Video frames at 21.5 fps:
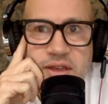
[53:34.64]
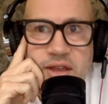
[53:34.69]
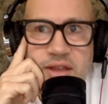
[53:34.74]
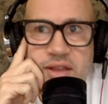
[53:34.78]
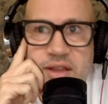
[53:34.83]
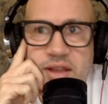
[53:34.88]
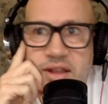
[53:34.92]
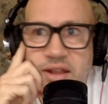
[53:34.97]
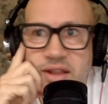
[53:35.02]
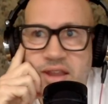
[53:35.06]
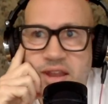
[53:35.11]

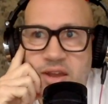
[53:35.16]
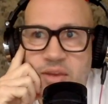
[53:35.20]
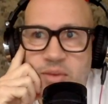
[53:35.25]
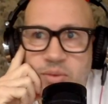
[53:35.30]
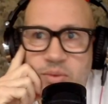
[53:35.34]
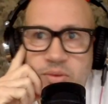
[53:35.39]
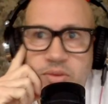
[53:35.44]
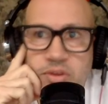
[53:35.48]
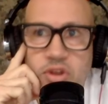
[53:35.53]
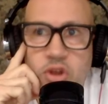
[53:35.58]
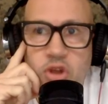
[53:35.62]
and, you
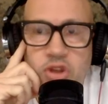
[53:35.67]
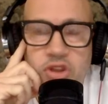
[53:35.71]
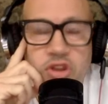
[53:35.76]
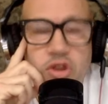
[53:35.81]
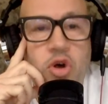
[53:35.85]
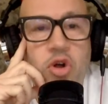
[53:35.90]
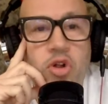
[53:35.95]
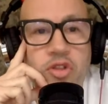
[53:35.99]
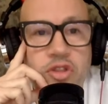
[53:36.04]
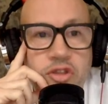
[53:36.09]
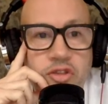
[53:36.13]
know, nodding
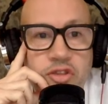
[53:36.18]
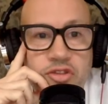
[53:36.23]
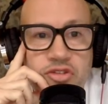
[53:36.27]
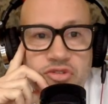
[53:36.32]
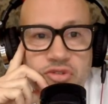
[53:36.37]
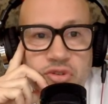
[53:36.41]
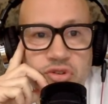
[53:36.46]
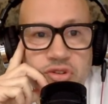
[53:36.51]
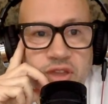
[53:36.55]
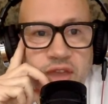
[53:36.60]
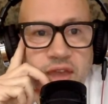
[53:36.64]
at all the other
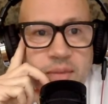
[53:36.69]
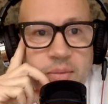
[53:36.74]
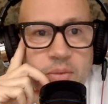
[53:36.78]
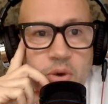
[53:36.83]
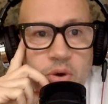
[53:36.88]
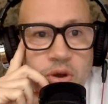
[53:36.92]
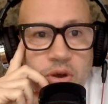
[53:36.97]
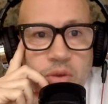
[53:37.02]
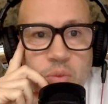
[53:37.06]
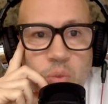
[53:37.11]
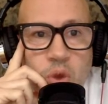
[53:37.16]
Sunday
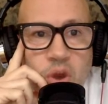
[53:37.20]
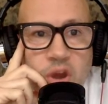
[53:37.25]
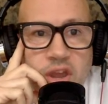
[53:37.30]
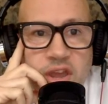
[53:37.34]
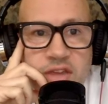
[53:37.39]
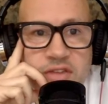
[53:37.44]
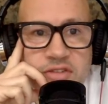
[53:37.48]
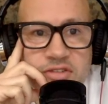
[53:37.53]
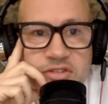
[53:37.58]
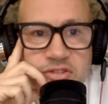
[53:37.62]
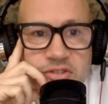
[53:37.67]
morning
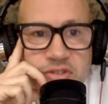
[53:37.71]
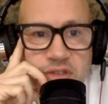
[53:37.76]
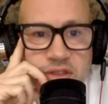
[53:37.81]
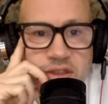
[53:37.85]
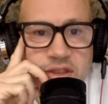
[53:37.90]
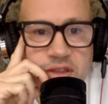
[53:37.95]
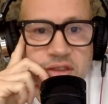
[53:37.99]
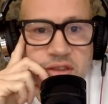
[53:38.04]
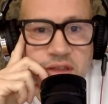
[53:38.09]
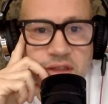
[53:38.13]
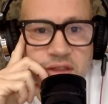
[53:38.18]
warriors
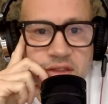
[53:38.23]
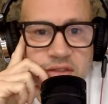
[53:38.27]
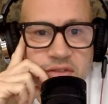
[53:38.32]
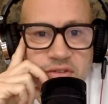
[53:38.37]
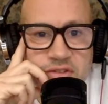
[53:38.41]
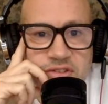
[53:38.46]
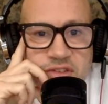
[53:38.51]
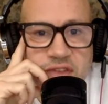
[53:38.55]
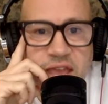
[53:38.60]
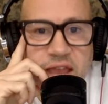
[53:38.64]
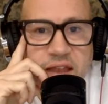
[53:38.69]
mm. at, the, at the
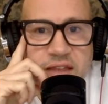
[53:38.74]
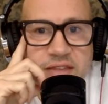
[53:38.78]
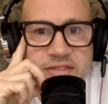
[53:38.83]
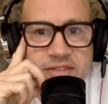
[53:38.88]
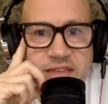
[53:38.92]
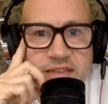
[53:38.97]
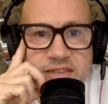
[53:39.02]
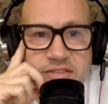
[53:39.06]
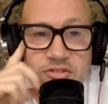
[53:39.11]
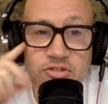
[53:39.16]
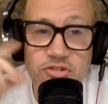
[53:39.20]
recycling
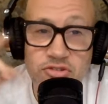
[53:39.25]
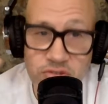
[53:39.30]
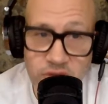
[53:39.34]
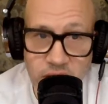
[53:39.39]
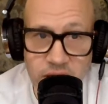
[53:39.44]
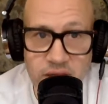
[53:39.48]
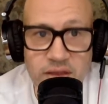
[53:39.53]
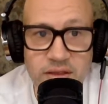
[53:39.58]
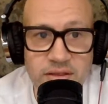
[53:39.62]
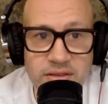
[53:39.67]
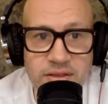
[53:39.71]
centre, just
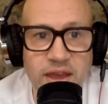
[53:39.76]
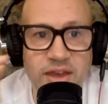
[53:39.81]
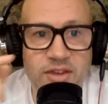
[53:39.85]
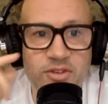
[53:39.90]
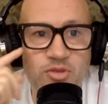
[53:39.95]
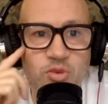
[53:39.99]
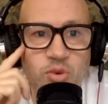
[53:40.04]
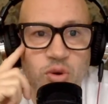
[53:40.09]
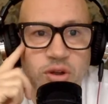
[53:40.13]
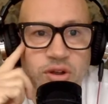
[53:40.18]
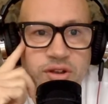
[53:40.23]
like,
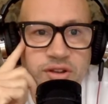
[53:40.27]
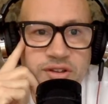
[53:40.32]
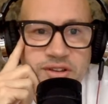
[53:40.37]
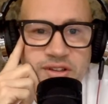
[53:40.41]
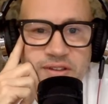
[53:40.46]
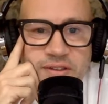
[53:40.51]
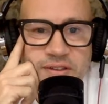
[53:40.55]
nice one.